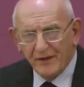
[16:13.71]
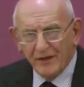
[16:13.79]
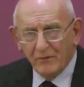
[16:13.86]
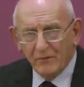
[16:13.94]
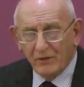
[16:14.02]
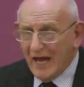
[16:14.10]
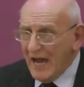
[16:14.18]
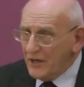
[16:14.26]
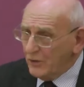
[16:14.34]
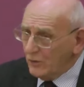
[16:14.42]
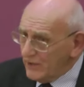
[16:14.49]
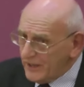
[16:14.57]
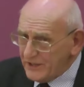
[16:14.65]
But I
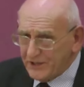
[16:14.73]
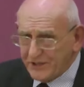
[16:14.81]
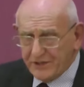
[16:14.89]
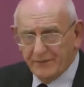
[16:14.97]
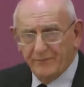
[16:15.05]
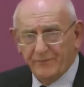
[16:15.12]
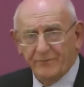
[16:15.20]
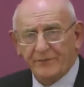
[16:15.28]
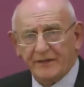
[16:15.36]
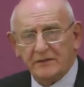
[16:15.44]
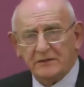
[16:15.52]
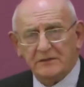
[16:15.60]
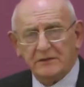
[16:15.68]
know this,
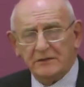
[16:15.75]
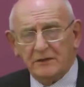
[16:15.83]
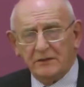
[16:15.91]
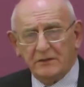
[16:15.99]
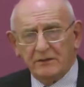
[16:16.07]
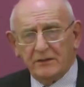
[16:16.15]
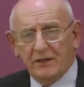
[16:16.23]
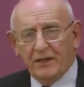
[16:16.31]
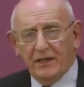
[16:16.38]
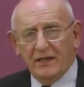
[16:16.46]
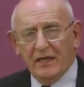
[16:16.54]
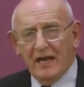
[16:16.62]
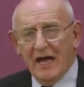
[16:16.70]
that in
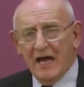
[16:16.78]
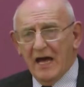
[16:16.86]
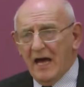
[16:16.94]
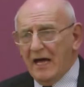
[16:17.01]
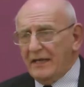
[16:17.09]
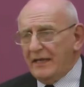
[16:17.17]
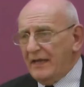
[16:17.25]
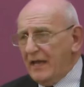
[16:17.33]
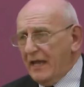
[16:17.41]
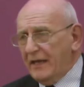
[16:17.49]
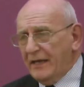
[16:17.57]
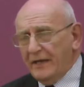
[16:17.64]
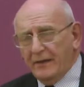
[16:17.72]

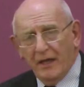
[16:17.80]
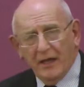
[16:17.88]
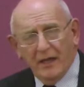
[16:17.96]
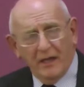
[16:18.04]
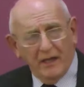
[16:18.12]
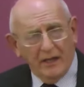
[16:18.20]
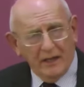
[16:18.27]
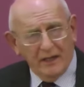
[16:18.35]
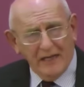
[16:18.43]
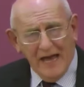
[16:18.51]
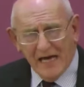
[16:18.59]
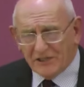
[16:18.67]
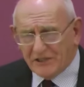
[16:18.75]
the
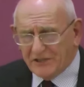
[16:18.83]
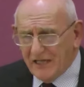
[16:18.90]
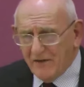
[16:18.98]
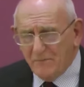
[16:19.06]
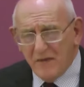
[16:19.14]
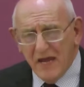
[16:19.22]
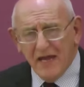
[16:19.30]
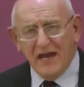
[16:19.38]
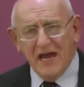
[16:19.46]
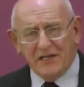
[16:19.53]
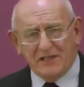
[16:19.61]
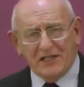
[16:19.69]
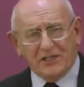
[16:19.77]
last day of May
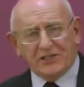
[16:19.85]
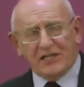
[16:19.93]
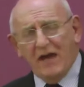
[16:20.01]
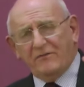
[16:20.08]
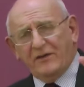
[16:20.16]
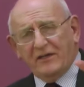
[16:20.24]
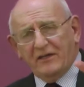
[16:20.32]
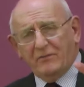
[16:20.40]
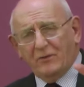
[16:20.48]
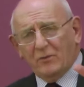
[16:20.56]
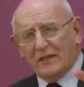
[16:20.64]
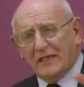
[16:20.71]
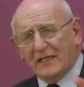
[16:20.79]
1970,
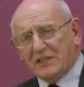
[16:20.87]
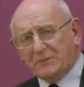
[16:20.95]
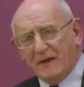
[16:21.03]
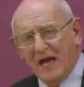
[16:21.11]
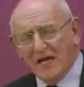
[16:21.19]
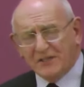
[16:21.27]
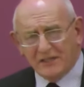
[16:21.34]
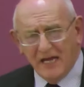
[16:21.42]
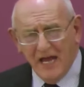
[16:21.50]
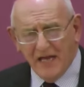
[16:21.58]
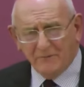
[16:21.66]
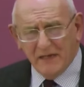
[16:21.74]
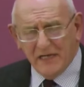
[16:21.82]
when Willie Spence
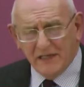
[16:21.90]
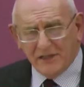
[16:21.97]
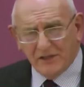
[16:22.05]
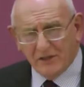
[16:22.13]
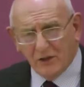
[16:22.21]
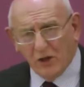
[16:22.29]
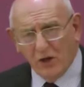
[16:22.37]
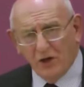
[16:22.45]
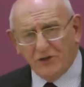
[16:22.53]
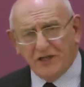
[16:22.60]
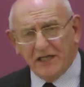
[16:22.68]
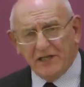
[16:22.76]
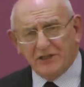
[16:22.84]
led me to the Lord
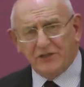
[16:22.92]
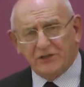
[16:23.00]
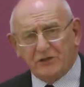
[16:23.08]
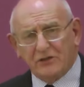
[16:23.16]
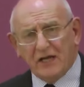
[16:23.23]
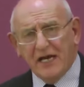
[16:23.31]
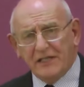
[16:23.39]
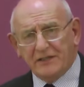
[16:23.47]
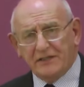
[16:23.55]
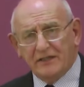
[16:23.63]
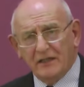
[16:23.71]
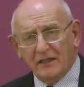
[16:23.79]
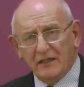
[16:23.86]
Jesus Christ,
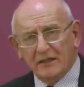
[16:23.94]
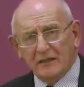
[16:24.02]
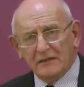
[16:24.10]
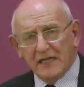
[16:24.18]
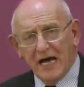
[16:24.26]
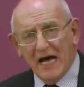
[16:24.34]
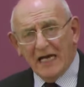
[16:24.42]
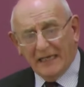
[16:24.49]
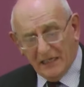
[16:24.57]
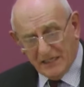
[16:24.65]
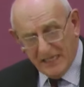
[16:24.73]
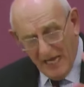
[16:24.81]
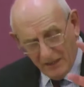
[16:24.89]
I can
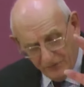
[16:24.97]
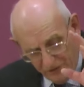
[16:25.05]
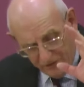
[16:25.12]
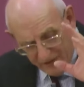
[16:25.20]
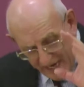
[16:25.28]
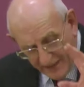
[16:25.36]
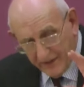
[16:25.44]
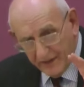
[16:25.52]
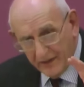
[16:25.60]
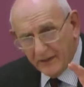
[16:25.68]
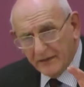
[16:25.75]
tell you then,